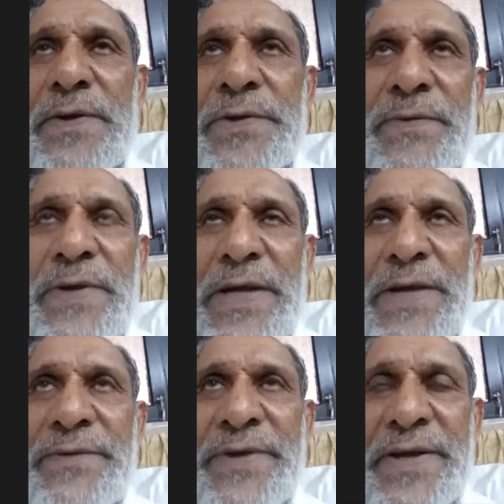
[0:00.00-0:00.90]
you will
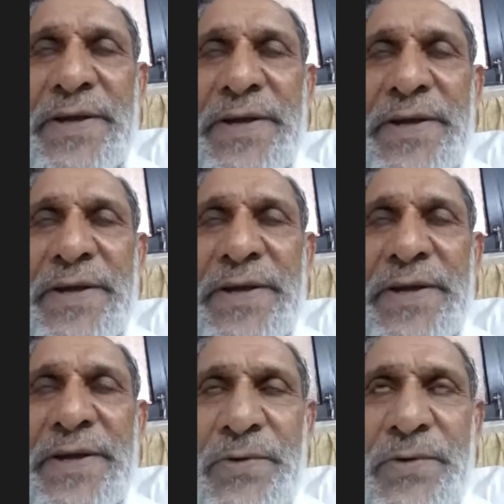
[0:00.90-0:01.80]
have decreased
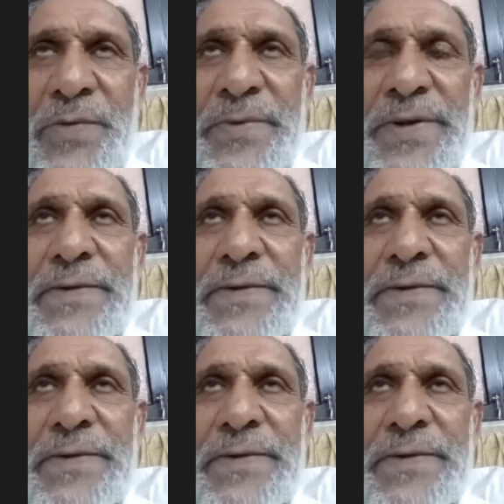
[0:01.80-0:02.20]
hemoglobin